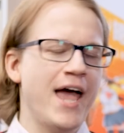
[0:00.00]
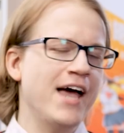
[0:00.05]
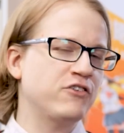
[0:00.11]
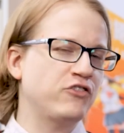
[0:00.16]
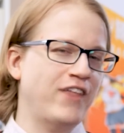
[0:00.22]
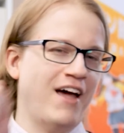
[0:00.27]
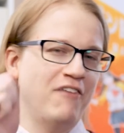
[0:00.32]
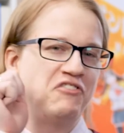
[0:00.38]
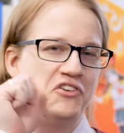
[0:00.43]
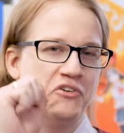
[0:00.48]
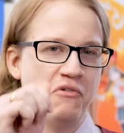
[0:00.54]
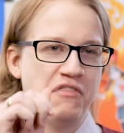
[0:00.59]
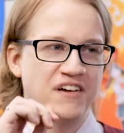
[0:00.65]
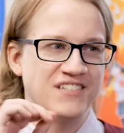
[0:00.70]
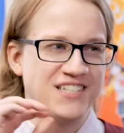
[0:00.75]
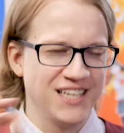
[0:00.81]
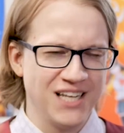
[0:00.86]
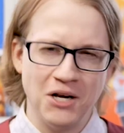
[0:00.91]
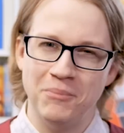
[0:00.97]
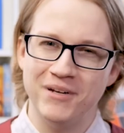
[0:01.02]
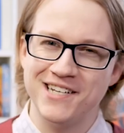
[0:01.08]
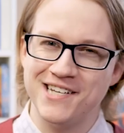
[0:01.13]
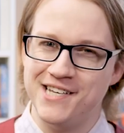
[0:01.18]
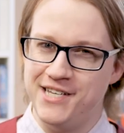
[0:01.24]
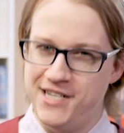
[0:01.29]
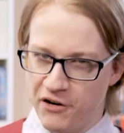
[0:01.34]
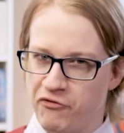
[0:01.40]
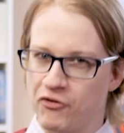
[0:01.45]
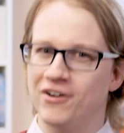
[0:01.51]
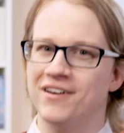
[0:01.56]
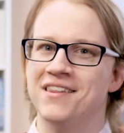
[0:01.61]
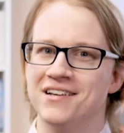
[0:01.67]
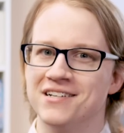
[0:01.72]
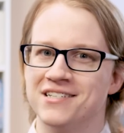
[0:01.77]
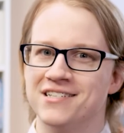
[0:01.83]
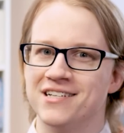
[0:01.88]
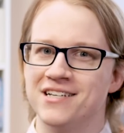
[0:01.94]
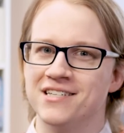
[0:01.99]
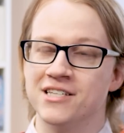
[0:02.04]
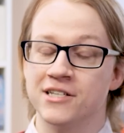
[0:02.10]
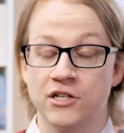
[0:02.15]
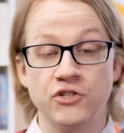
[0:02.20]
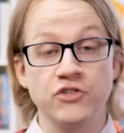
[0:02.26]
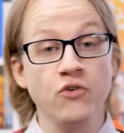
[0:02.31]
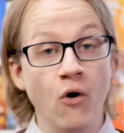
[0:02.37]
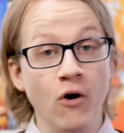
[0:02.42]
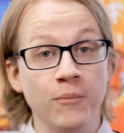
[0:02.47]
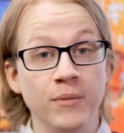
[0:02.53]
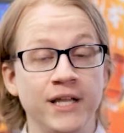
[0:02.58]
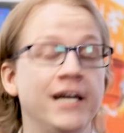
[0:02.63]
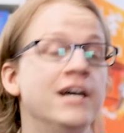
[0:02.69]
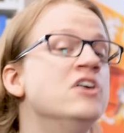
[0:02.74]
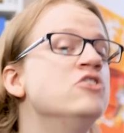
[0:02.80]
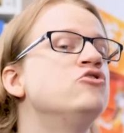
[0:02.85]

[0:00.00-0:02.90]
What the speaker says: We actually have to do things a little bit different this season, because normally,